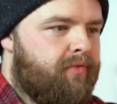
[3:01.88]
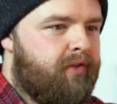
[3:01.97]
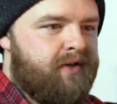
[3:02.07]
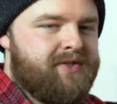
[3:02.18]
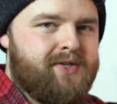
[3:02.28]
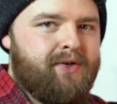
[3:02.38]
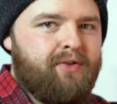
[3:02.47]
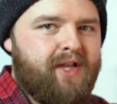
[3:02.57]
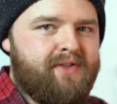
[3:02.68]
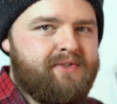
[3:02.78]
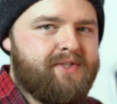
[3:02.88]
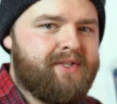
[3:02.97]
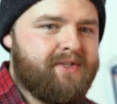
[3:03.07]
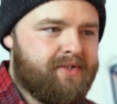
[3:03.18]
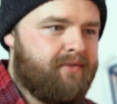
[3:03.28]
these certain
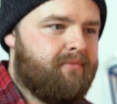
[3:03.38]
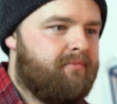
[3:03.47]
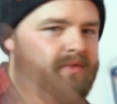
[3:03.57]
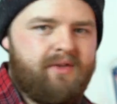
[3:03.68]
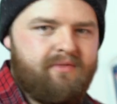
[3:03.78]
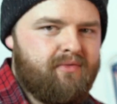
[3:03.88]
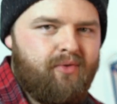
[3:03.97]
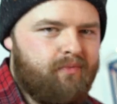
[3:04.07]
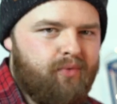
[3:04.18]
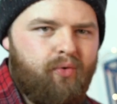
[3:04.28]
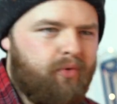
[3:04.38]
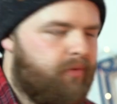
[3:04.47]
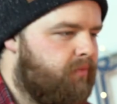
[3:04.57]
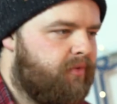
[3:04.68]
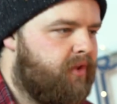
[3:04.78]
lenses and all
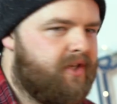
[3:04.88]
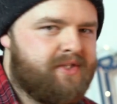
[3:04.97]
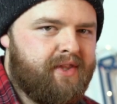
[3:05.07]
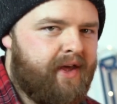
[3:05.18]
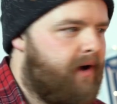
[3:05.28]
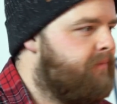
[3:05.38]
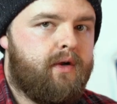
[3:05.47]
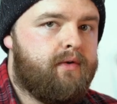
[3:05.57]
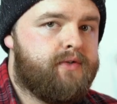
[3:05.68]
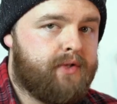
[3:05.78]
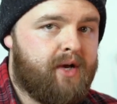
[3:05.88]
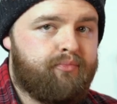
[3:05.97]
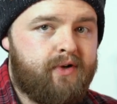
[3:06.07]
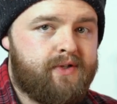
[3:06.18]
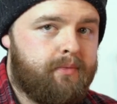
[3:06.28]
this and that? So that
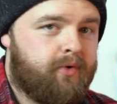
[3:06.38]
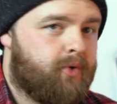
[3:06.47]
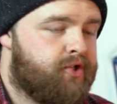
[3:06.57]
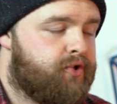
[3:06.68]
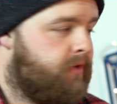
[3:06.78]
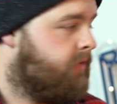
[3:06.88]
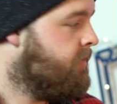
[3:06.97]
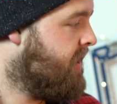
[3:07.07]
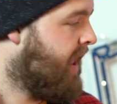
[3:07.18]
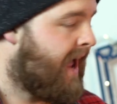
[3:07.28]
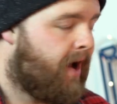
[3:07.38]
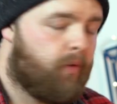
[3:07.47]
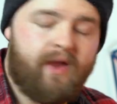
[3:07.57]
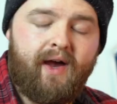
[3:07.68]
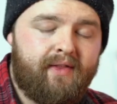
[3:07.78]
brings up the question, how
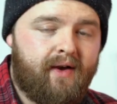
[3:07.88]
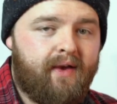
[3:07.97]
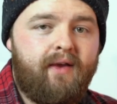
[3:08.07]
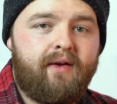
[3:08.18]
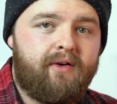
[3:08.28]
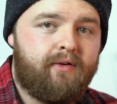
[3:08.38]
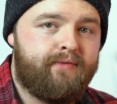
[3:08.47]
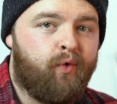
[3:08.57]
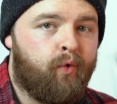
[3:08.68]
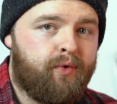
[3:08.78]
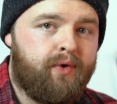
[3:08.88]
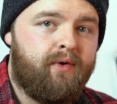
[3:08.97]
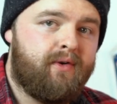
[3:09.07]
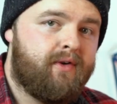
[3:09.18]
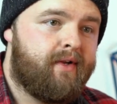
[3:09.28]
can I afford
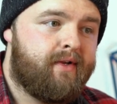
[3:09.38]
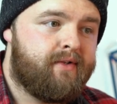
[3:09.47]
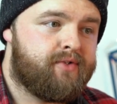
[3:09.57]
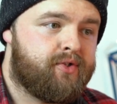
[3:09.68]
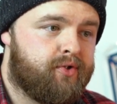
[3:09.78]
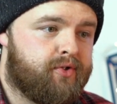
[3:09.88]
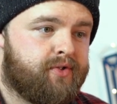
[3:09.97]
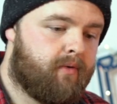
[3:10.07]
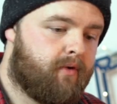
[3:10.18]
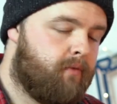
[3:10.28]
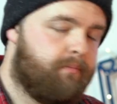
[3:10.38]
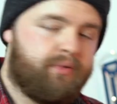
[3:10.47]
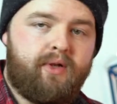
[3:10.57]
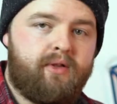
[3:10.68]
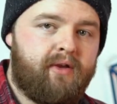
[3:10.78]
to just
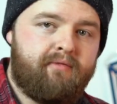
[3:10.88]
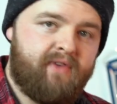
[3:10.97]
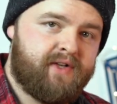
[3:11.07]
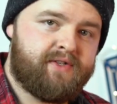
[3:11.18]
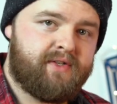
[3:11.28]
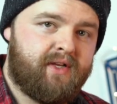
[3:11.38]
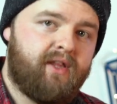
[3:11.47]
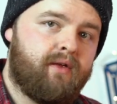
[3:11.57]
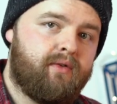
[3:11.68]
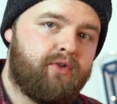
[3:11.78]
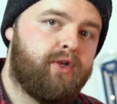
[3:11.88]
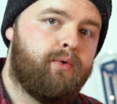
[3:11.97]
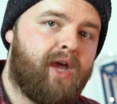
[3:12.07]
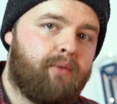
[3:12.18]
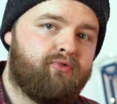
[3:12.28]
completely invest in a new
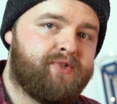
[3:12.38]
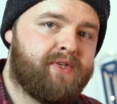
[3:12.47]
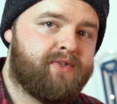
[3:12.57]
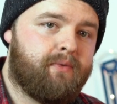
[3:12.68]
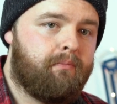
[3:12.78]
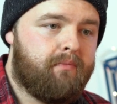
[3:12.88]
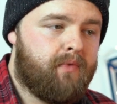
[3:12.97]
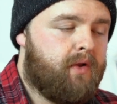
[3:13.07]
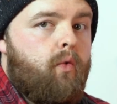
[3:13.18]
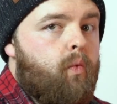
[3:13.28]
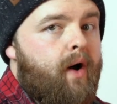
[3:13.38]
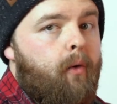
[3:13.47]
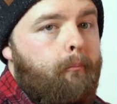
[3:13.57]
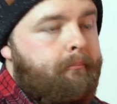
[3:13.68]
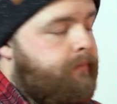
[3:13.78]
camera system? Well,